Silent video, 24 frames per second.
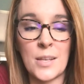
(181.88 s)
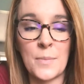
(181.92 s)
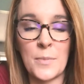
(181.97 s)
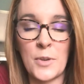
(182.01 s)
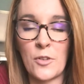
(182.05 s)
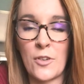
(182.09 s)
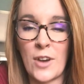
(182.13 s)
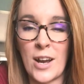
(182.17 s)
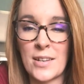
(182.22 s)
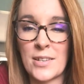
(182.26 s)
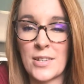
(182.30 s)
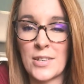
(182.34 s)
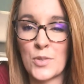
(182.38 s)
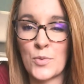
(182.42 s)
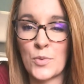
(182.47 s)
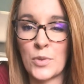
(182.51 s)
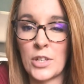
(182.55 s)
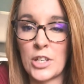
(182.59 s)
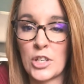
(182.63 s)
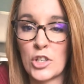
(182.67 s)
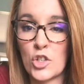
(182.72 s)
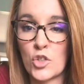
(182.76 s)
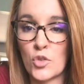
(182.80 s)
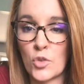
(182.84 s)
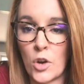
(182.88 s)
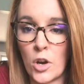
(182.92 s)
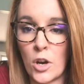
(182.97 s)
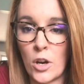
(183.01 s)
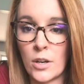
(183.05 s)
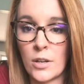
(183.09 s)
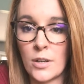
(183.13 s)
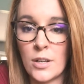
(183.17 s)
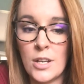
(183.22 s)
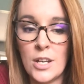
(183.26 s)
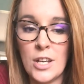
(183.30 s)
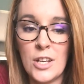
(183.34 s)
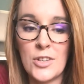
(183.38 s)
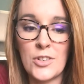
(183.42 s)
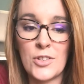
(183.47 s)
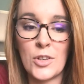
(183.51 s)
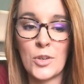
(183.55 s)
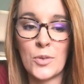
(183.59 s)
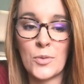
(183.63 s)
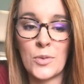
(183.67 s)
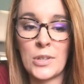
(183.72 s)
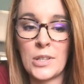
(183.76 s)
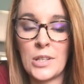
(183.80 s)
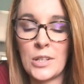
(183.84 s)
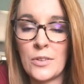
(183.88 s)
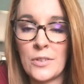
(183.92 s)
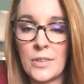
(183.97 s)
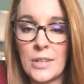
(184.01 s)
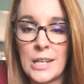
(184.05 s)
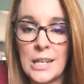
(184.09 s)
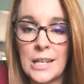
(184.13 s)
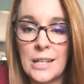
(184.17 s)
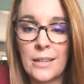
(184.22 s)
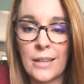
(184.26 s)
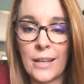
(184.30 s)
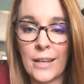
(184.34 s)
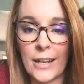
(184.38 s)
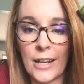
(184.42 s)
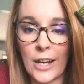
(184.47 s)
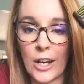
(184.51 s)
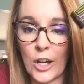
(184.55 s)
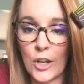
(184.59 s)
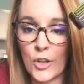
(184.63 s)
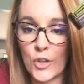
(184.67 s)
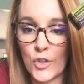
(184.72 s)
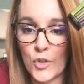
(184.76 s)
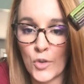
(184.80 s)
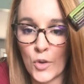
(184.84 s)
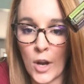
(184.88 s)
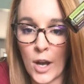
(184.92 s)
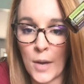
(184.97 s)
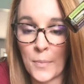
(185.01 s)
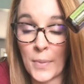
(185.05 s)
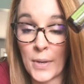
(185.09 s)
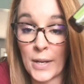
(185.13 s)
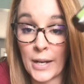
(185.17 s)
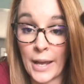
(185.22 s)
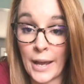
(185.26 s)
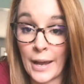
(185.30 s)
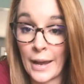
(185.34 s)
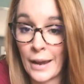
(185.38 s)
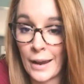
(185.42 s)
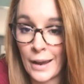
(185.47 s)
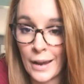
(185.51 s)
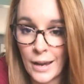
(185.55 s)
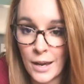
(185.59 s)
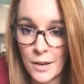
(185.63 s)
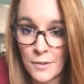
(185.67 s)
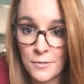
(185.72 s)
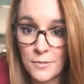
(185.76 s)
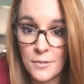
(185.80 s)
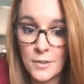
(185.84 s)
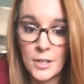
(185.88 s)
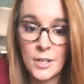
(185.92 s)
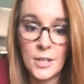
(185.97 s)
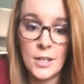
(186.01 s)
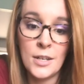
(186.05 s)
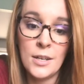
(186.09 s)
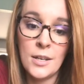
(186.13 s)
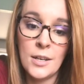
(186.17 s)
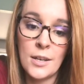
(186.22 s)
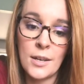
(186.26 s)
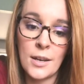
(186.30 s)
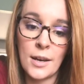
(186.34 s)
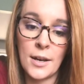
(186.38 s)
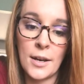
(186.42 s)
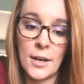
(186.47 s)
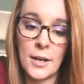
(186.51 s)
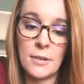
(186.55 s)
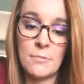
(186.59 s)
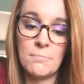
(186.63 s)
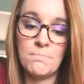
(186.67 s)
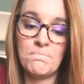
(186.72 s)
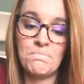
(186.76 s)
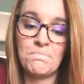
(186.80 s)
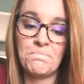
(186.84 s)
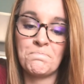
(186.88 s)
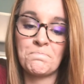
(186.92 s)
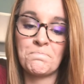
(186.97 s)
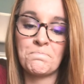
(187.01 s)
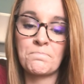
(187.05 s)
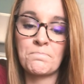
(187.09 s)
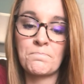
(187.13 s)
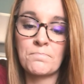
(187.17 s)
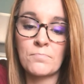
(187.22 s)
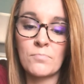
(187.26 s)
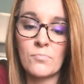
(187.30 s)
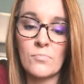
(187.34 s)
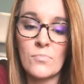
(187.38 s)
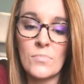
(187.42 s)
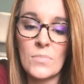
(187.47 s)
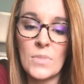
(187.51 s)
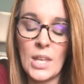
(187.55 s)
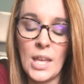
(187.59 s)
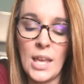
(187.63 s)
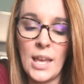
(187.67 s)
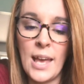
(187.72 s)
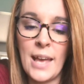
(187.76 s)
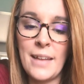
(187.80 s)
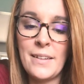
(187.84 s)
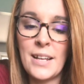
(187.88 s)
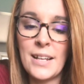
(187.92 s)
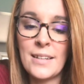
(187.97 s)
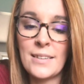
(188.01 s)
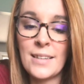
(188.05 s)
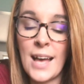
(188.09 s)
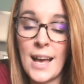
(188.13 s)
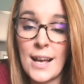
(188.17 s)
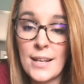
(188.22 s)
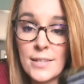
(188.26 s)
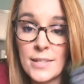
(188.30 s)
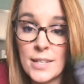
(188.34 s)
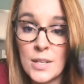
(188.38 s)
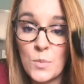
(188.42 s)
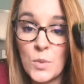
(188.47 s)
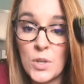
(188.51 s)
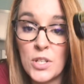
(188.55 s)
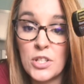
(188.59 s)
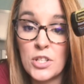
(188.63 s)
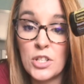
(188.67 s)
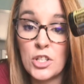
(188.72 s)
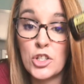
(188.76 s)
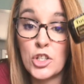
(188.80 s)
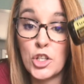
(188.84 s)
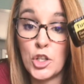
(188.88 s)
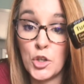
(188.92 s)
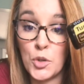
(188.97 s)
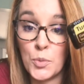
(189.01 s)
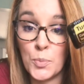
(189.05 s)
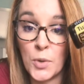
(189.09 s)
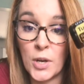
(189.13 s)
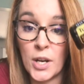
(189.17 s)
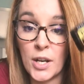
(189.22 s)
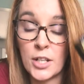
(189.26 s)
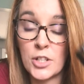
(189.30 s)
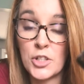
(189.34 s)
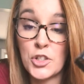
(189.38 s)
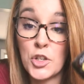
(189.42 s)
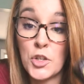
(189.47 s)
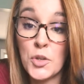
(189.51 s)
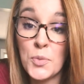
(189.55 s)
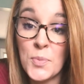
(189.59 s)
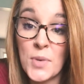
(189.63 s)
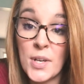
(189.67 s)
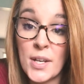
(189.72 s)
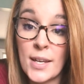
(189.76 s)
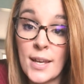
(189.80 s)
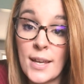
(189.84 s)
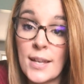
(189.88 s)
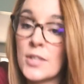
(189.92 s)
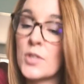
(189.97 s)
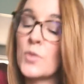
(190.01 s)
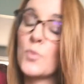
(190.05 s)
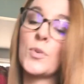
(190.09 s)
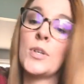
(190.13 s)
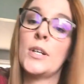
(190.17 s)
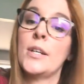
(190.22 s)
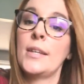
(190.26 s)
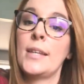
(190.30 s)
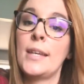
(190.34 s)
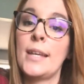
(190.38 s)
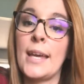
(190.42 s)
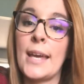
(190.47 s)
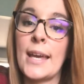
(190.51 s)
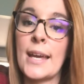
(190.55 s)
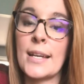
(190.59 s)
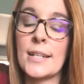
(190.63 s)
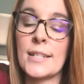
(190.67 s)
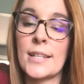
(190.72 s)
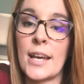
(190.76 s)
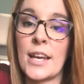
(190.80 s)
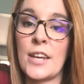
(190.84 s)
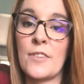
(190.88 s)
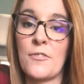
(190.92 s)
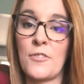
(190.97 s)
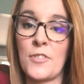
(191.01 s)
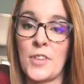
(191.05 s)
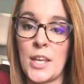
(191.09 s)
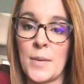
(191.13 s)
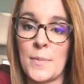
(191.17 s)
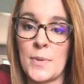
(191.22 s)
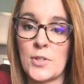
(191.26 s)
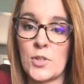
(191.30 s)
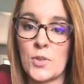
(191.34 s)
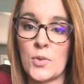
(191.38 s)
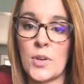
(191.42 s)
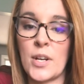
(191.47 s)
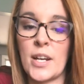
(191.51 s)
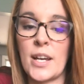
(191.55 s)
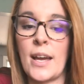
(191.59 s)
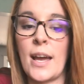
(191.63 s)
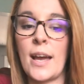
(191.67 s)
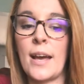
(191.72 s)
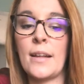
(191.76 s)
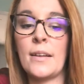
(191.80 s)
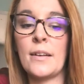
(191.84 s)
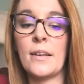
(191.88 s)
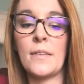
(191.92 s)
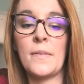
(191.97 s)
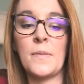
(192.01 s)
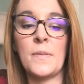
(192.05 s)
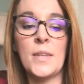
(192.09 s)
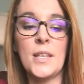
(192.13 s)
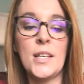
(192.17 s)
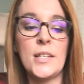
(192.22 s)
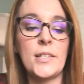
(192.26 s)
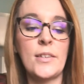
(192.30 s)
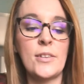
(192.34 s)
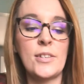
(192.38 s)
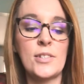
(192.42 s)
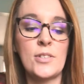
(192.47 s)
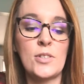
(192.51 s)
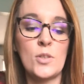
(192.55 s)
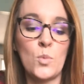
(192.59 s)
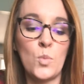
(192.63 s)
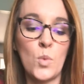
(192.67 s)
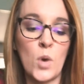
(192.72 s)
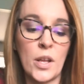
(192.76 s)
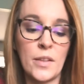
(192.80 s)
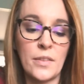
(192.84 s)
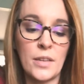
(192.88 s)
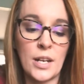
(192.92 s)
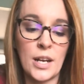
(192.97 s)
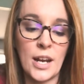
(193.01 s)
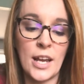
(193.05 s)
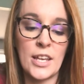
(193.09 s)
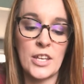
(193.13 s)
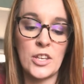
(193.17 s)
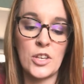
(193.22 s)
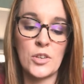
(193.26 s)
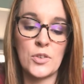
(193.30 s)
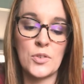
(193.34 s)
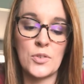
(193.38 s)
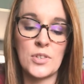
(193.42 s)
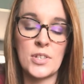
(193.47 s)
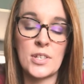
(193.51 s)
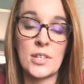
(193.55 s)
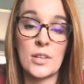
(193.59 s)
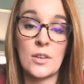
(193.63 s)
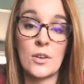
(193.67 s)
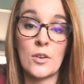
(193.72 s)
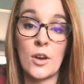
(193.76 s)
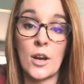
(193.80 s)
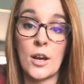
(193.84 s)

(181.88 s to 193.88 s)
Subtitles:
Lemongrass is really strong, so you really only need like a drop and a half. And then lastly was the turmeric. Turmeric is really anti-inflammatory, and this is the one that I use.